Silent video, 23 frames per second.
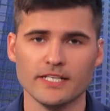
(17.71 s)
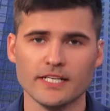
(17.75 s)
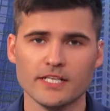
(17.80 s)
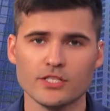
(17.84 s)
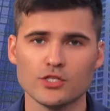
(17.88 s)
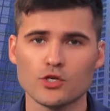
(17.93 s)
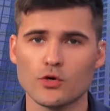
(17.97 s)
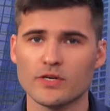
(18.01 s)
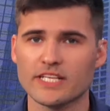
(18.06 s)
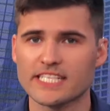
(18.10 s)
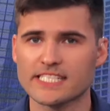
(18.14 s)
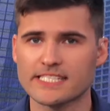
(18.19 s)

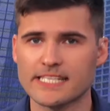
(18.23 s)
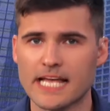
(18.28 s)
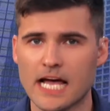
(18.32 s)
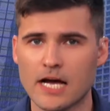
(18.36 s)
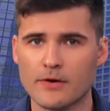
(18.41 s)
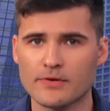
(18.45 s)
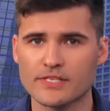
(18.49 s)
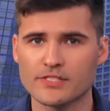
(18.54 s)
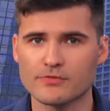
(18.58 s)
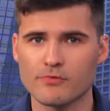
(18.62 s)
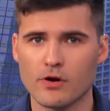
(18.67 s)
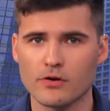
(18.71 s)
Joining us now
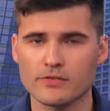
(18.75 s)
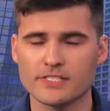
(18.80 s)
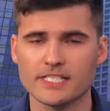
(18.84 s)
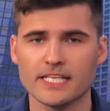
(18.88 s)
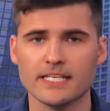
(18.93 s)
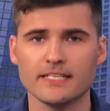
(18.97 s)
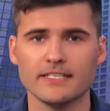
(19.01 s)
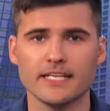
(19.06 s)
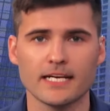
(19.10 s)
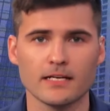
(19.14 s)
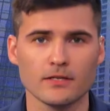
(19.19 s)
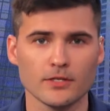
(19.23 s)
is Roxi
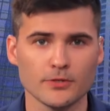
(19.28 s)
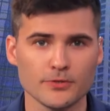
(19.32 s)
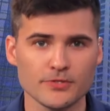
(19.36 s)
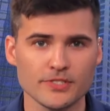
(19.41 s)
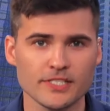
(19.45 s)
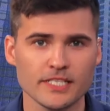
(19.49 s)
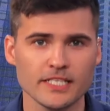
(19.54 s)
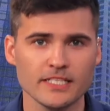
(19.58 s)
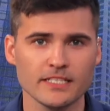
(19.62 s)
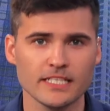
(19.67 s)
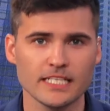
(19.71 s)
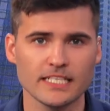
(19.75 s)

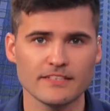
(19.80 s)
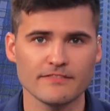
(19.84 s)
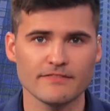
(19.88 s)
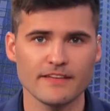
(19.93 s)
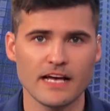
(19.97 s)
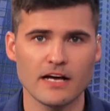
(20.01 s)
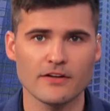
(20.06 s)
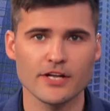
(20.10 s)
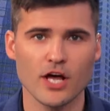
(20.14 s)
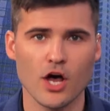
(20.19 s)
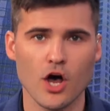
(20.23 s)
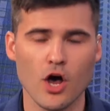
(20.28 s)
Nicolussi, the
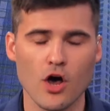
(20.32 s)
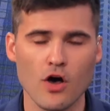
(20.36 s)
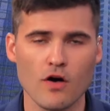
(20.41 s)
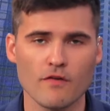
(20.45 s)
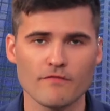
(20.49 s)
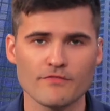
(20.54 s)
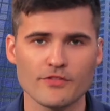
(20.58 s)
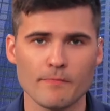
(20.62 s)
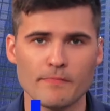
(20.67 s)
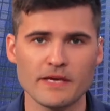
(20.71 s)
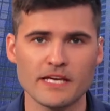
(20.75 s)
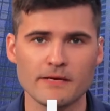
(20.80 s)
founder
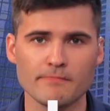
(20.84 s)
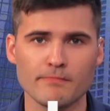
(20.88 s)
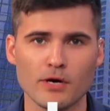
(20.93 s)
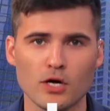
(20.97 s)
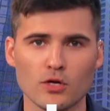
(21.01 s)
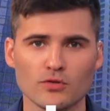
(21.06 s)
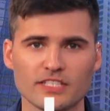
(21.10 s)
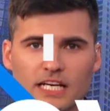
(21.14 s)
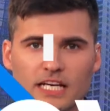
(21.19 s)
of The Big Bold